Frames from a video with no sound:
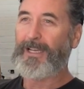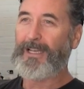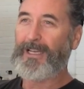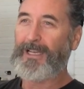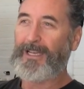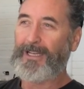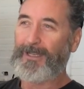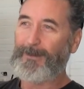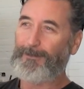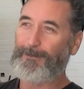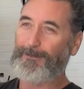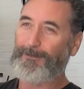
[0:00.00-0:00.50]

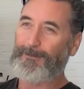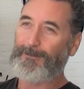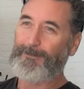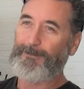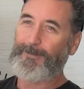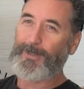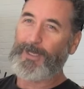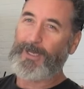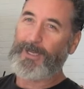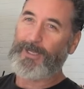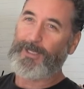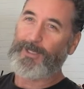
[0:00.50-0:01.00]
had
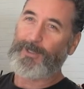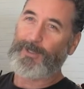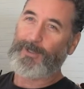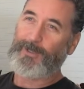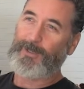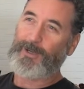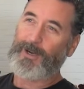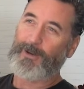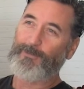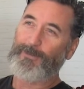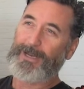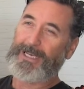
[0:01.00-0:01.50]

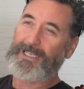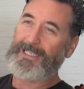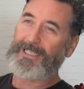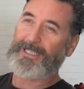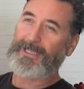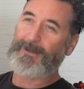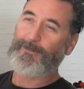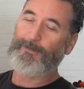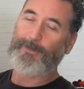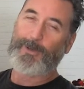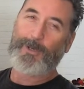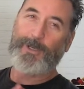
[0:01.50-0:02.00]

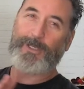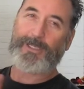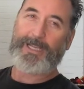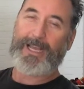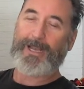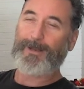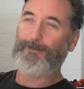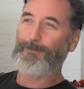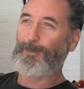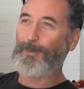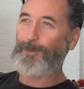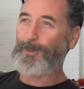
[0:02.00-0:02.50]

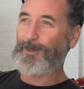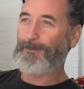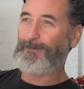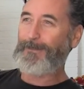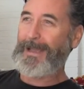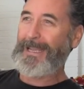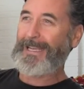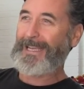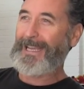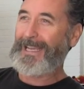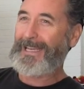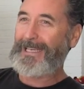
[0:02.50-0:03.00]
a book,
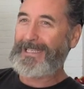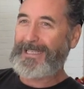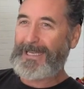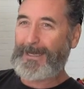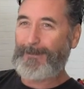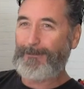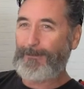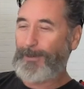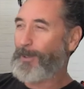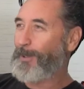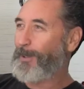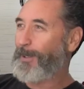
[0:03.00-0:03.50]
make egg
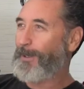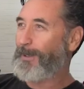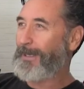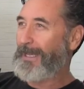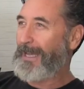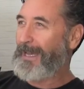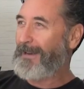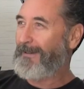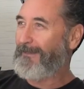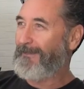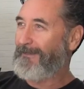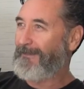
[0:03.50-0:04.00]

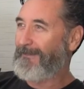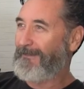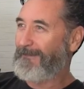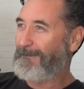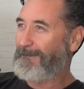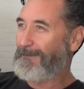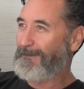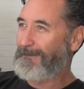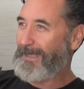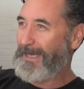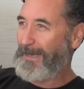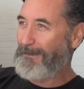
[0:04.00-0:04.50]
tempura out of
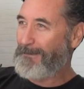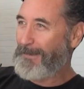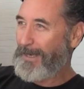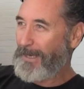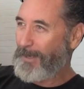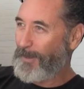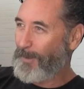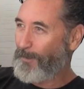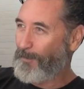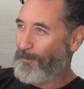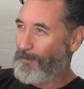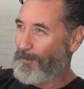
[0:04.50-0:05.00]

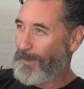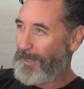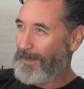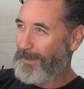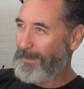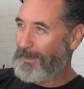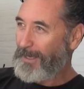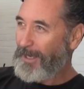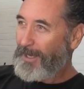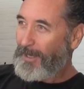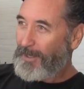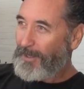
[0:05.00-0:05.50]
tempera with,
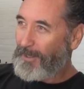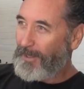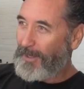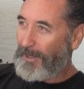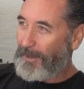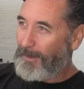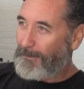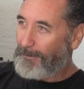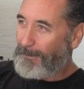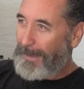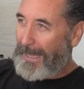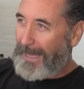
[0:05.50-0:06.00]
you
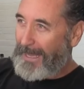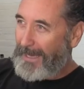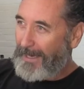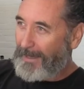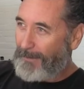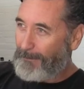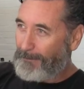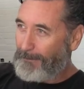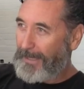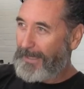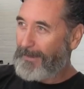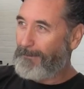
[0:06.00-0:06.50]
know,
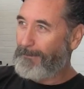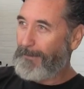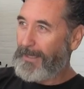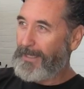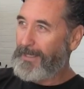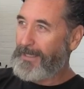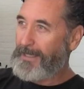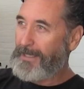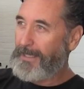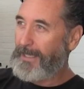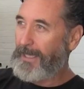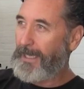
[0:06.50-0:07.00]
powdered
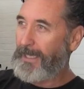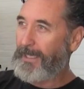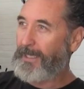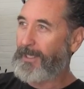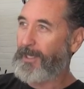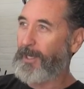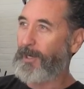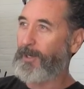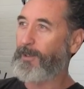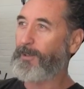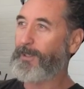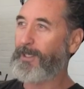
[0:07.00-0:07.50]
pigments and egg
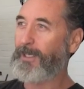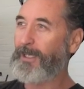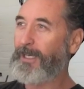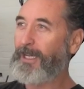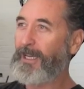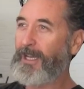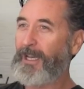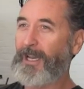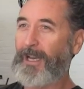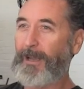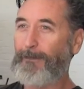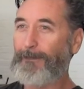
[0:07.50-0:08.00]
yolk,
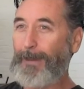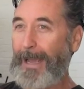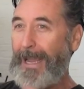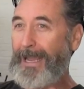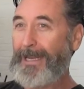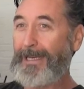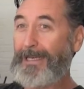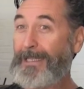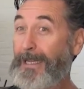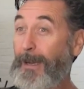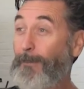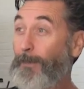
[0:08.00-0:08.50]
and I
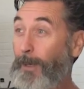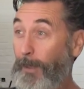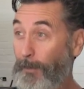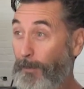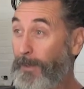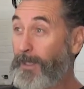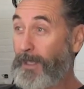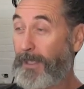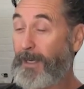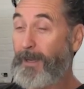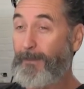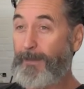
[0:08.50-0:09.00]
painted someone, it
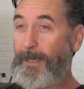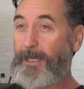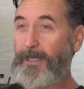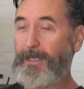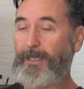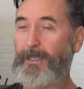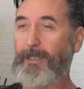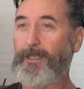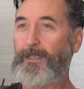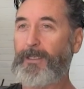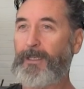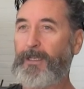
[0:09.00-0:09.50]
was a
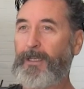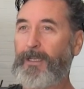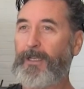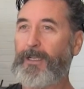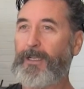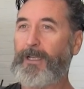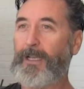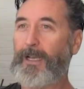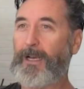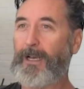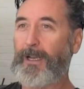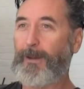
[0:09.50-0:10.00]
commission,
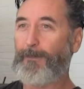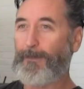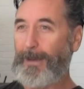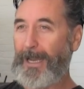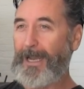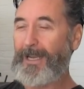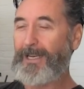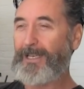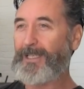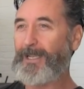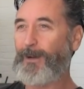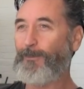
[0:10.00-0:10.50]
and I
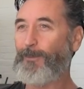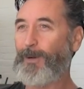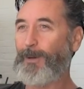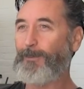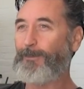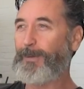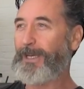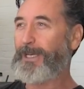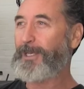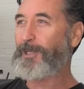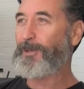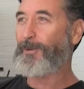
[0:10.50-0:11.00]
painted someone a
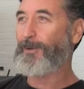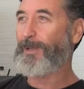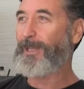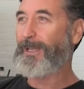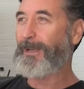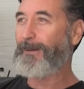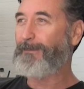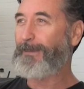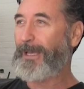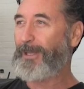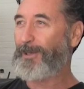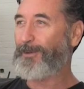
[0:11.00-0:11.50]
picture, and
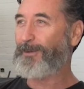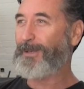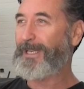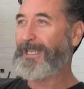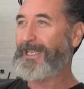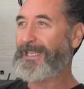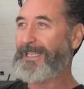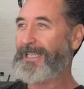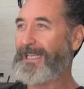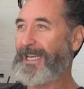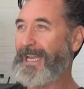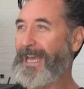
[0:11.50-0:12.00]
then about 3
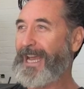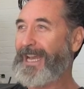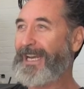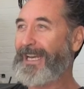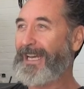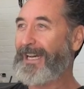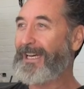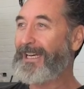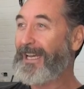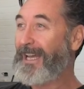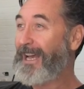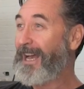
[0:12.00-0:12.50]
years
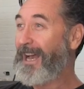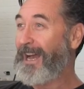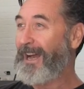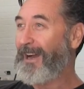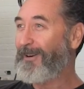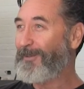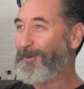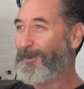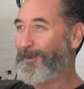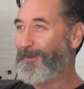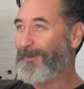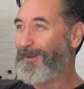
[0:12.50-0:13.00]
later,
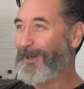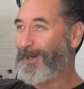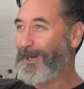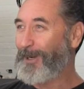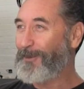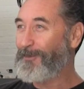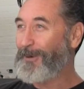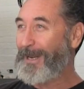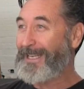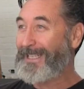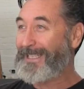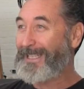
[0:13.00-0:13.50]
after a very
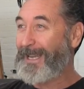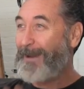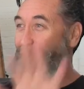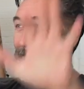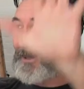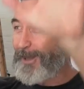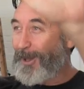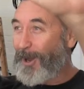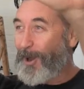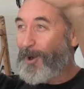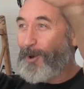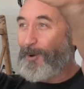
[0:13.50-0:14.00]
wet
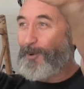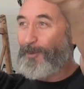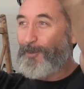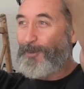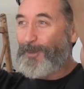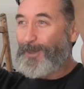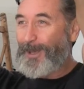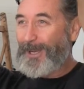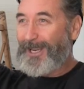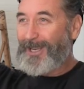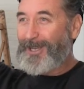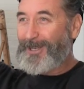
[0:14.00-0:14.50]
summer, the whole
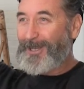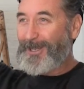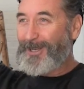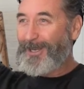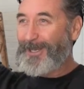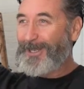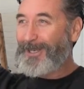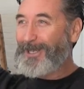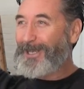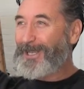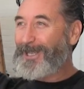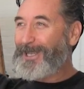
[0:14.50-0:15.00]
thing had
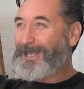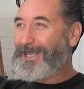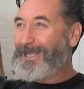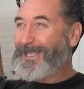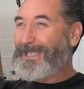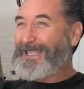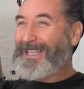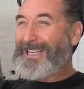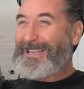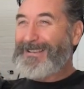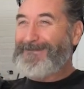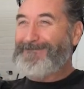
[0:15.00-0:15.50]
turned into
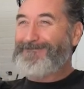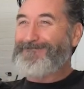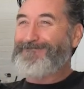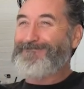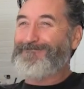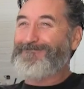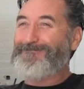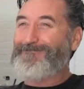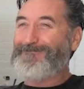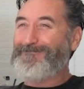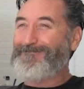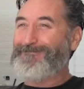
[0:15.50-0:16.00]
this
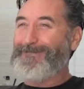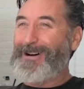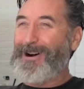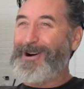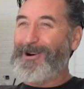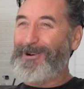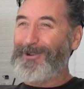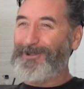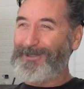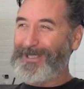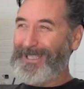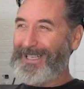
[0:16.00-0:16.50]

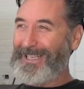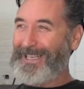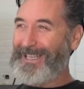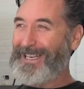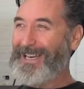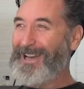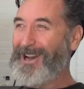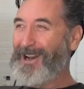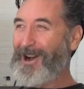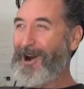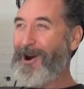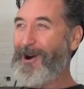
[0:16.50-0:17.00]
moldy
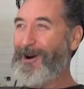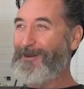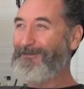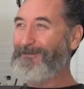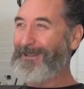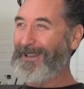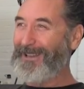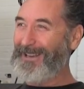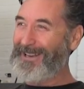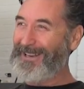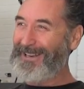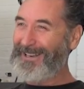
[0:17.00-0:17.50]

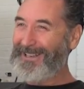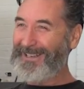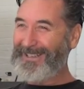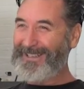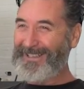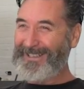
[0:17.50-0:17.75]
omelette.